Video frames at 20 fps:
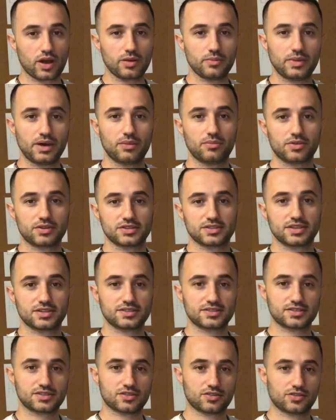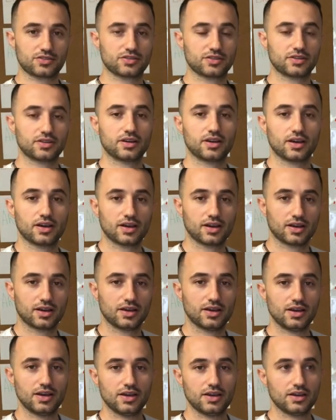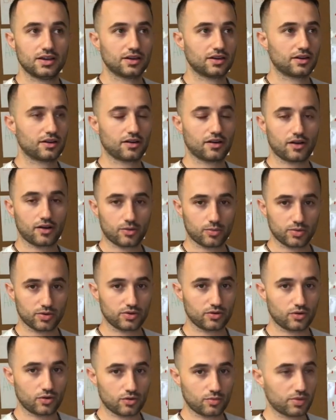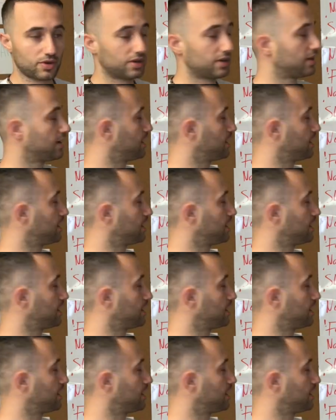members in certain urban